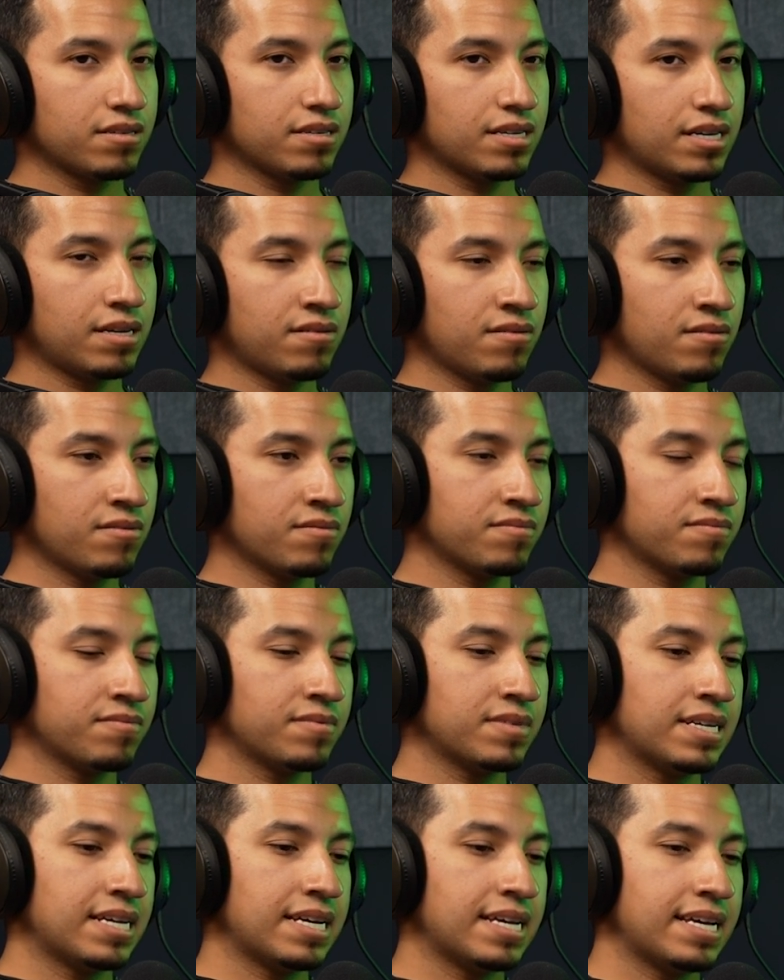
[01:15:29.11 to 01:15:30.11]
I don't know,
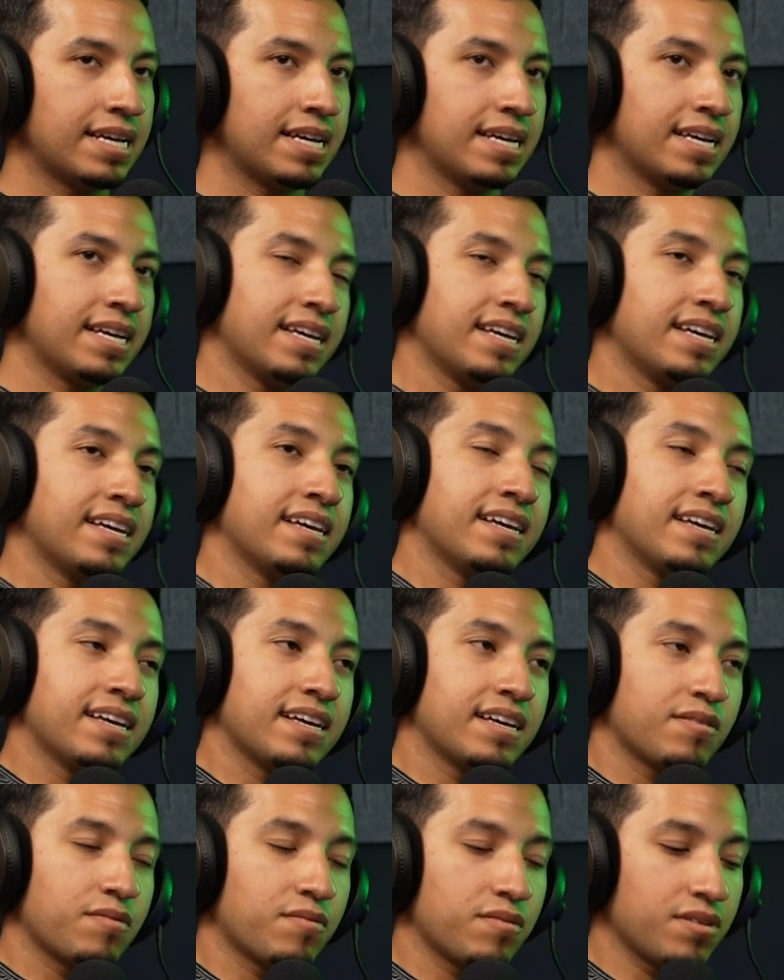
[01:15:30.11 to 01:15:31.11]

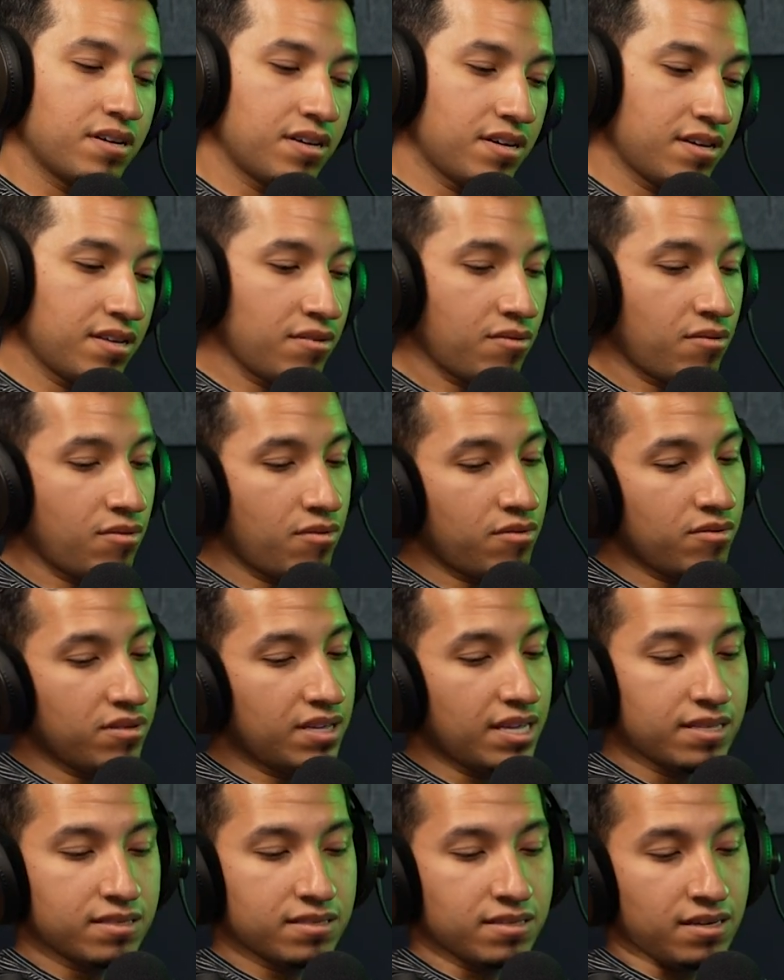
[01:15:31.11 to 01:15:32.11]
the whole
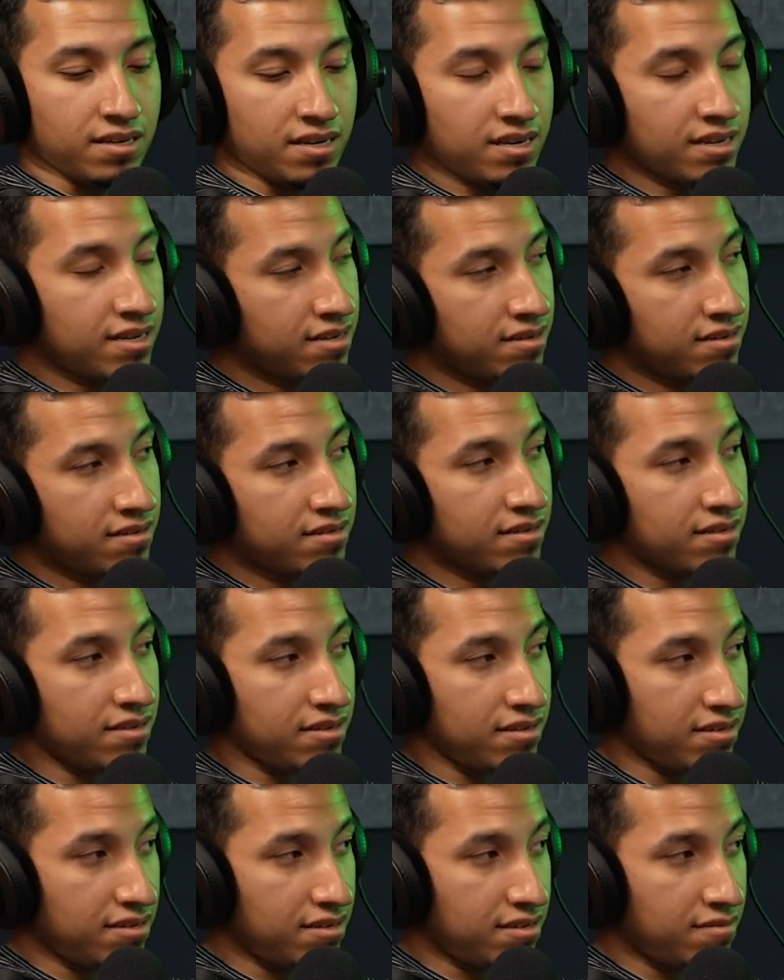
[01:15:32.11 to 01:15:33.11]
leads thing.
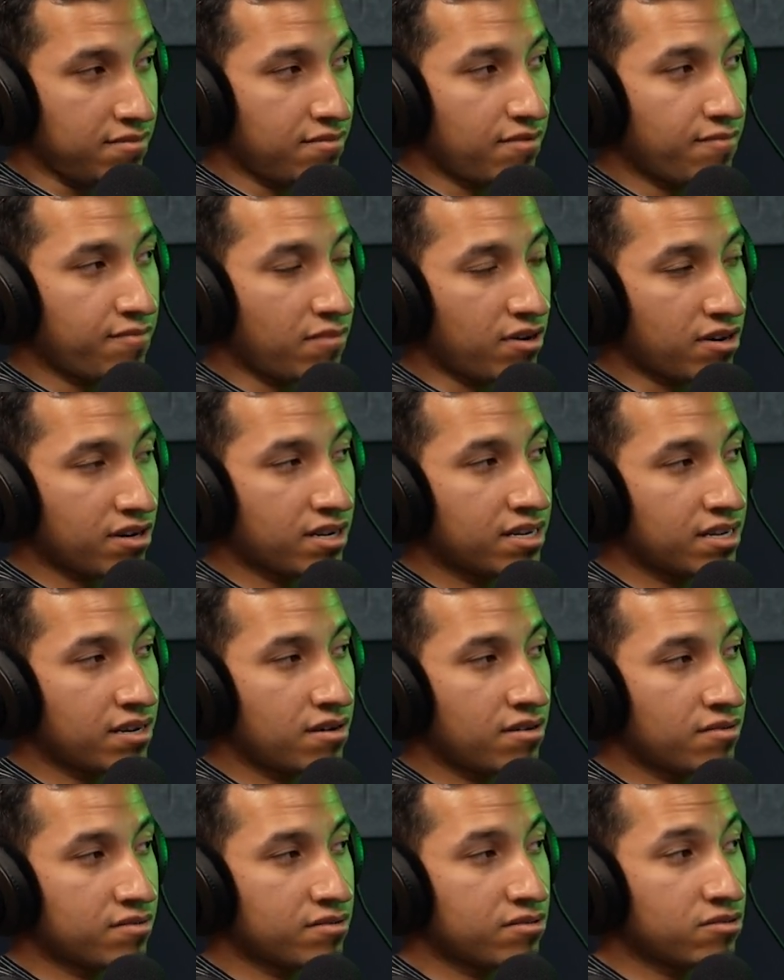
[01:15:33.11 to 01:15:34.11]
The marketing,
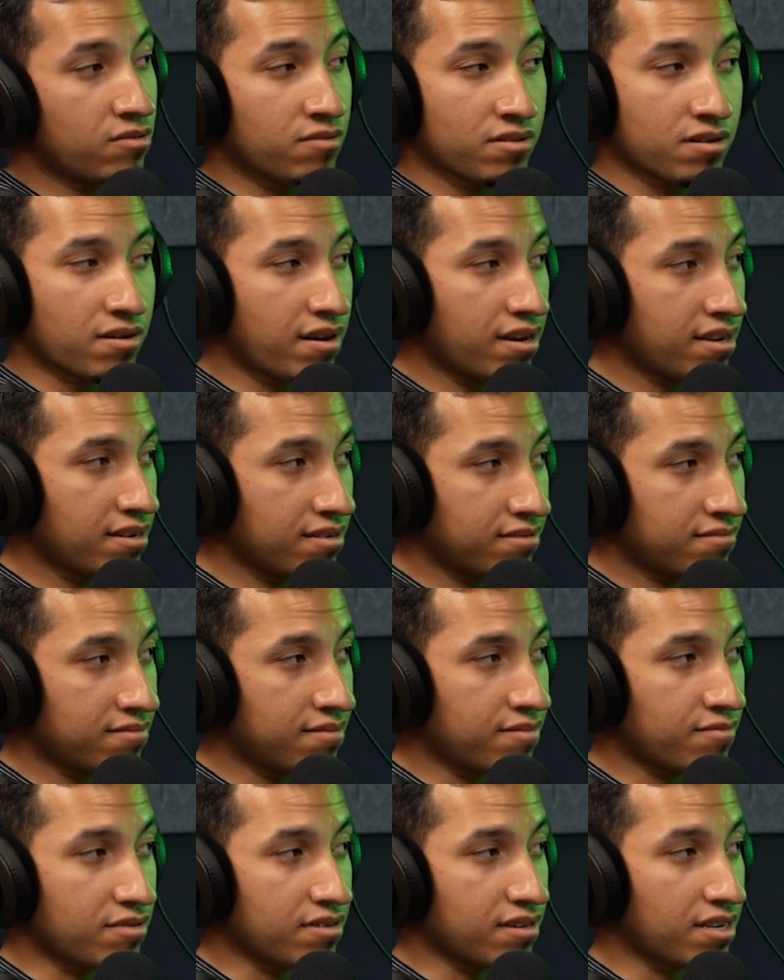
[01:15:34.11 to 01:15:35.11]
it's doing great.
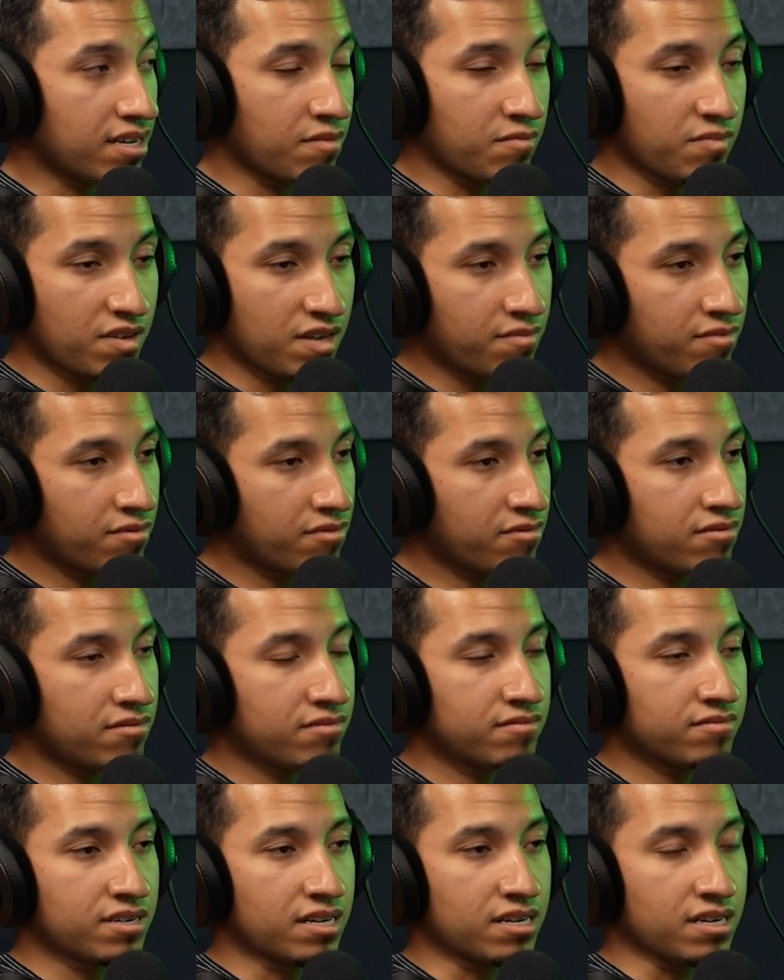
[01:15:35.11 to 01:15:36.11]
We're getting
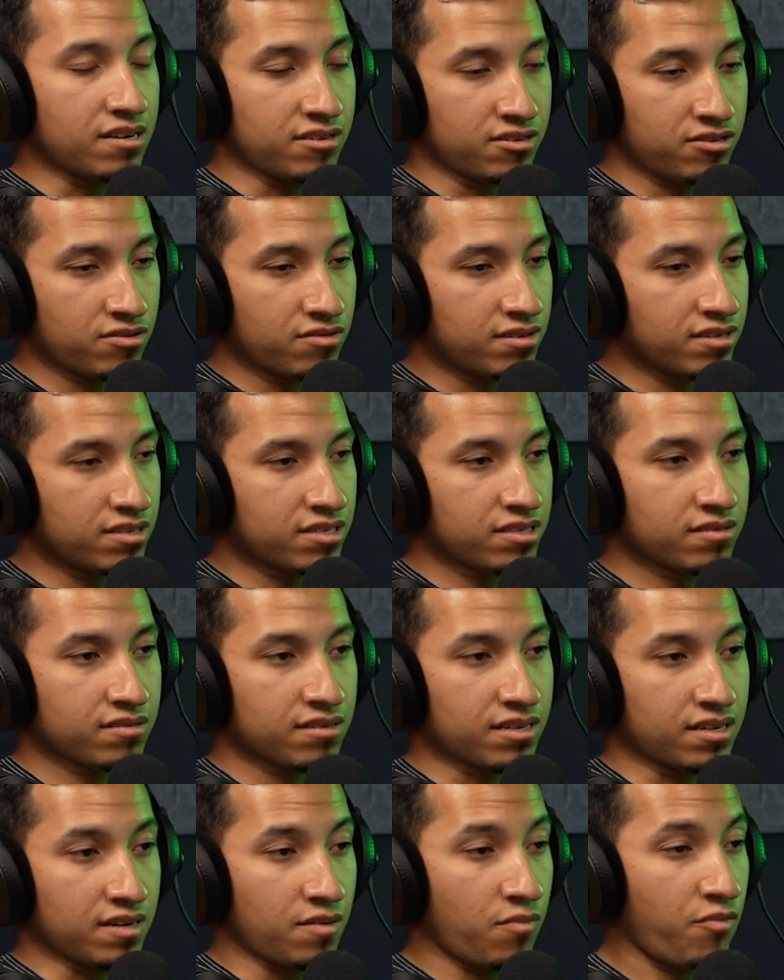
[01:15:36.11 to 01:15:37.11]
people, getting interest,
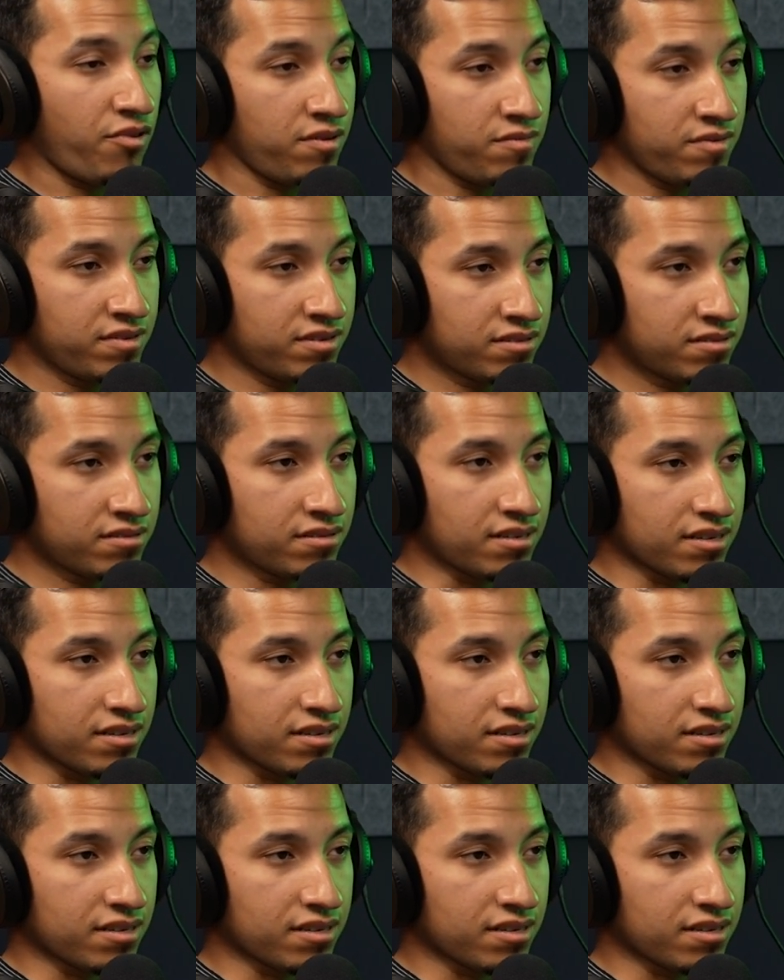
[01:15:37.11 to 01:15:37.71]
getting appointments.